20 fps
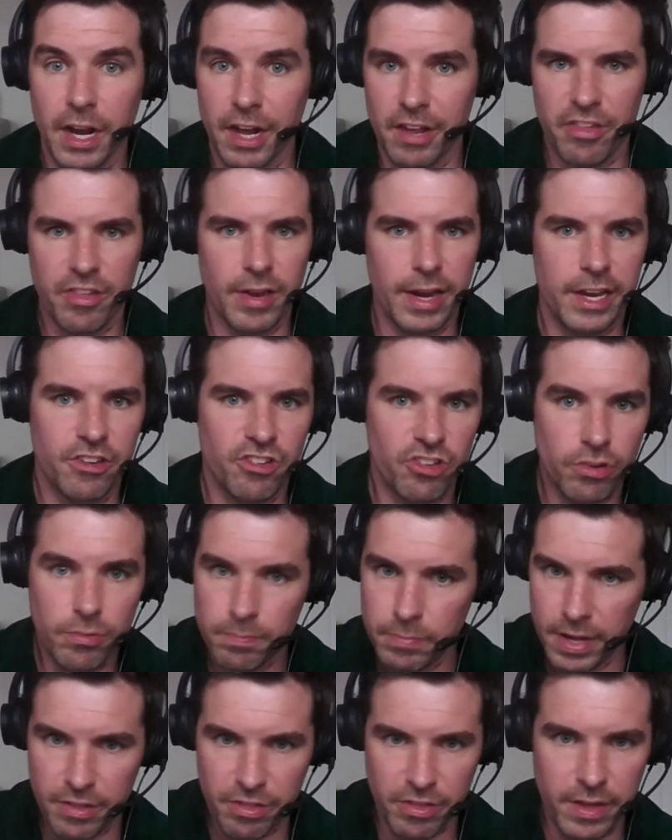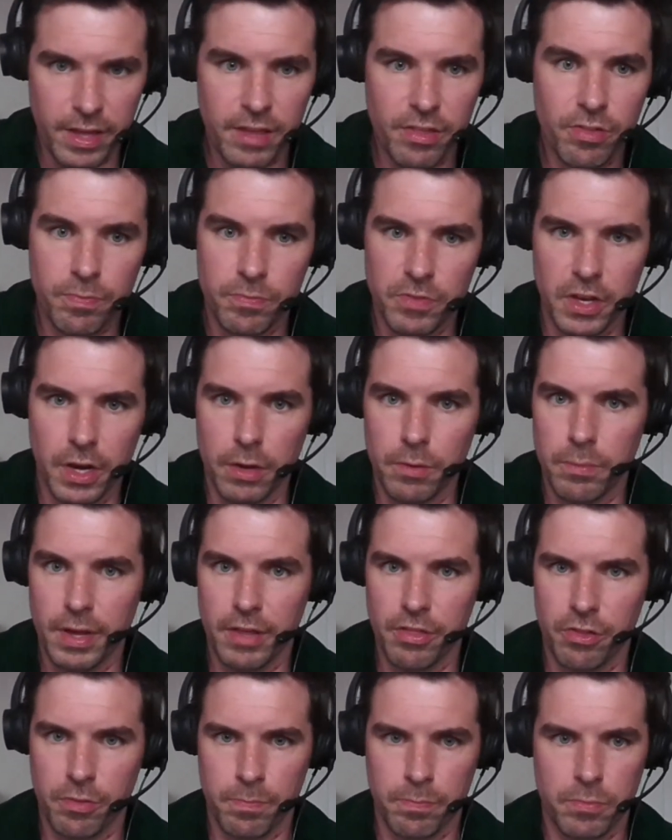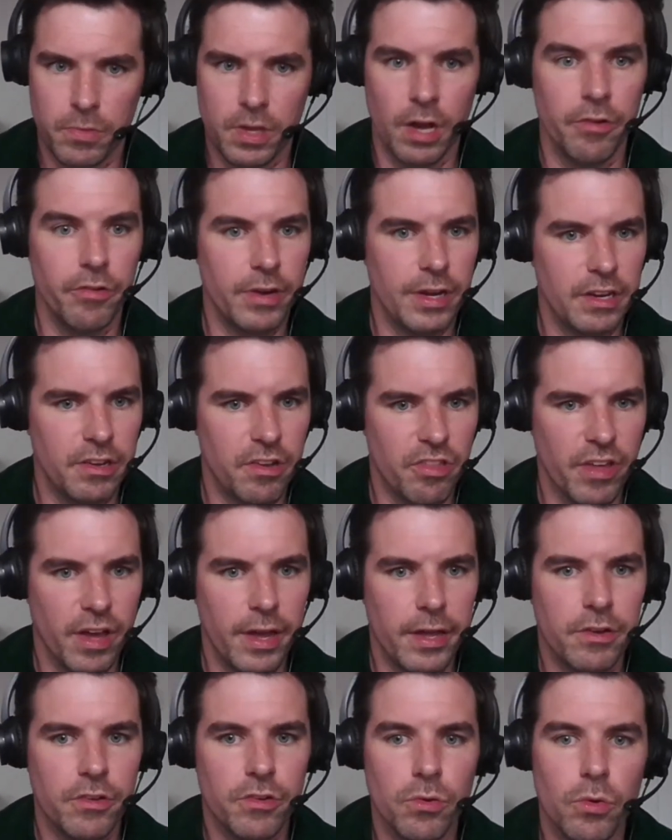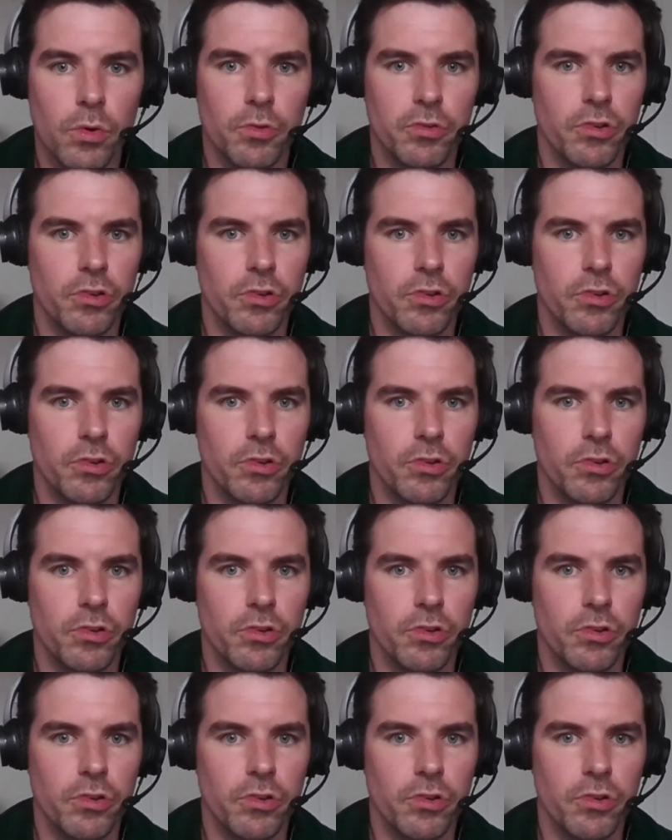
in isolation as it is, as currently designed,